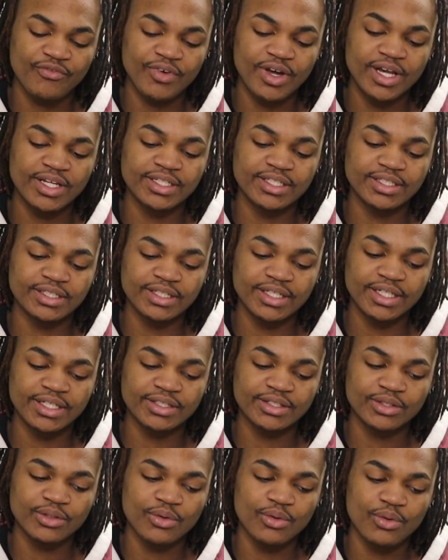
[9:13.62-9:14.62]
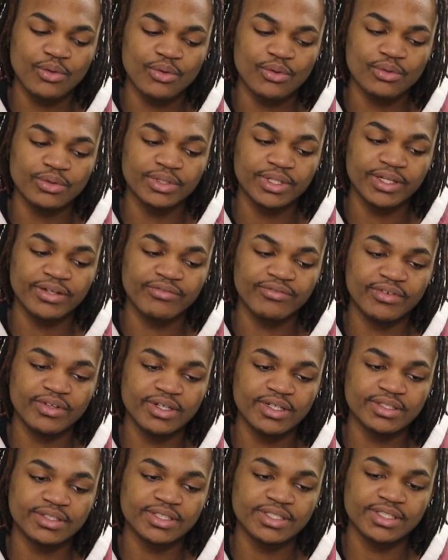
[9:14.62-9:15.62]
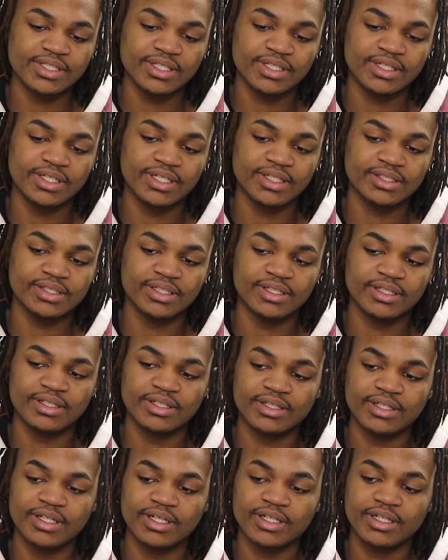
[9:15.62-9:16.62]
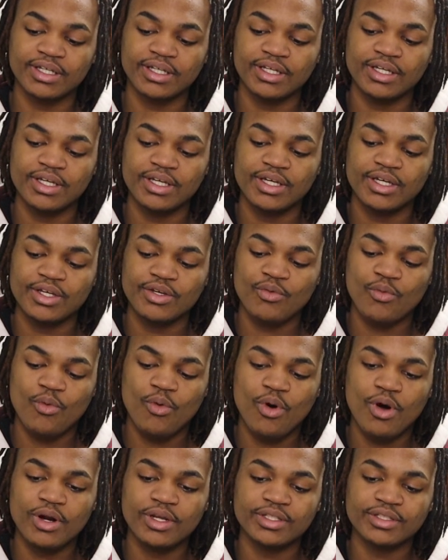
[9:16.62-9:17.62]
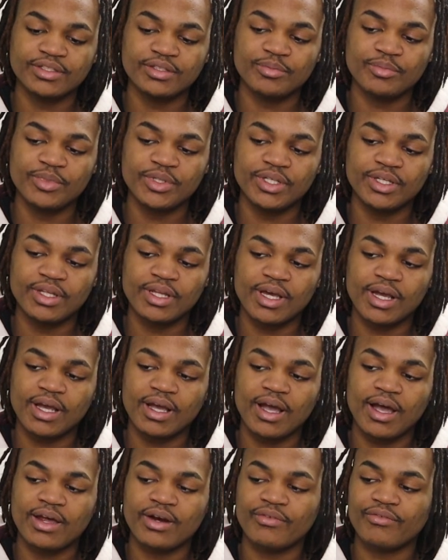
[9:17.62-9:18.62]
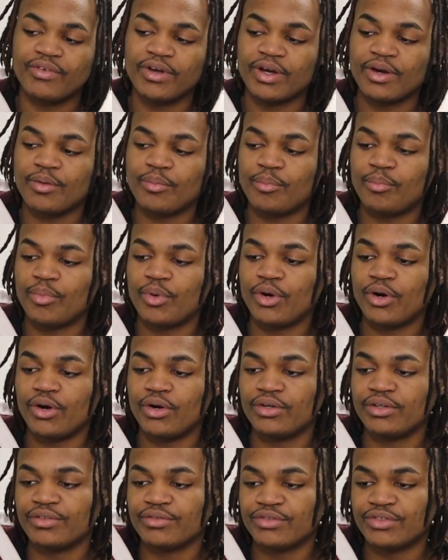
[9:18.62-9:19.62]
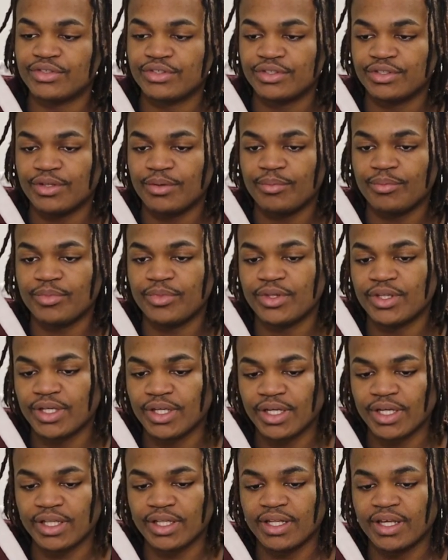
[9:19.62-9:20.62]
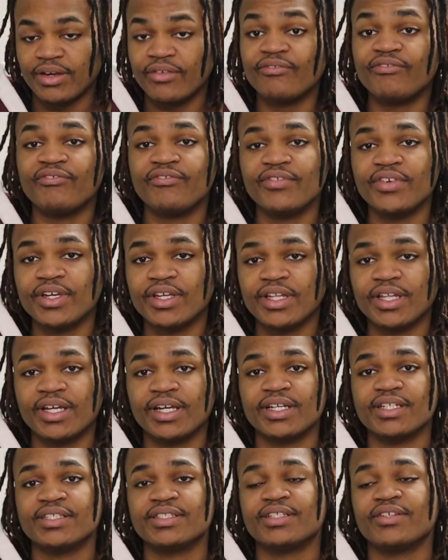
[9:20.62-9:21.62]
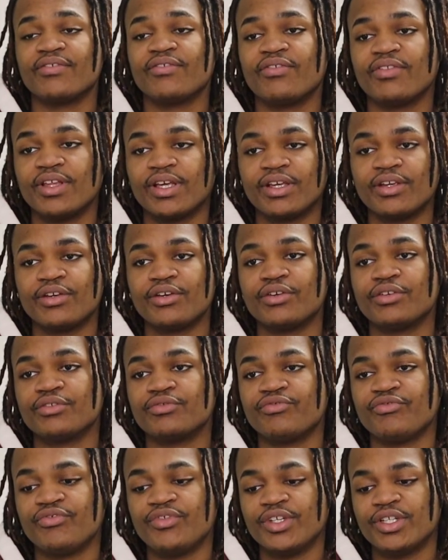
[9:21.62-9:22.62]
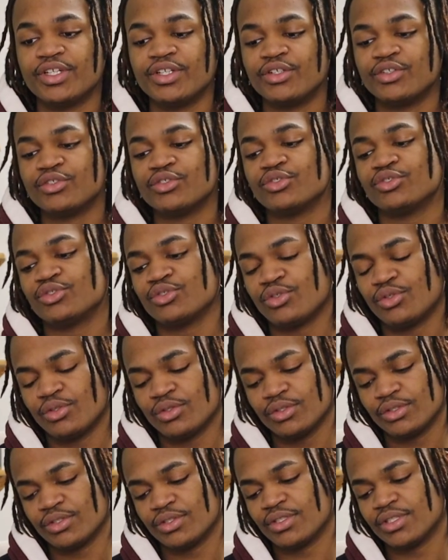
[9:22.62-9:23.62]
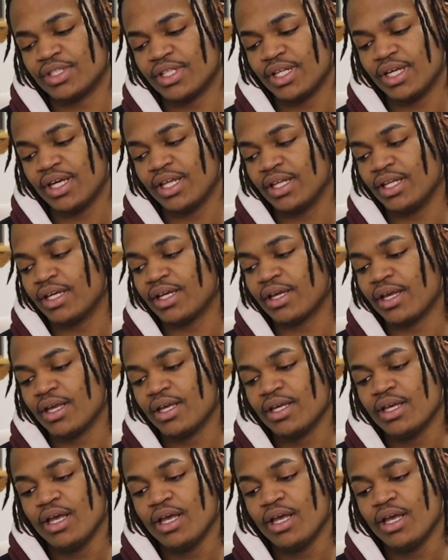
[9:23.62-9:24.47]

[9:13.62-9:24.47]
finding like the whole like feeling disconnected and like wanting to be like kind of like a part of something and like feeling as if like you're feeding your soul and all that like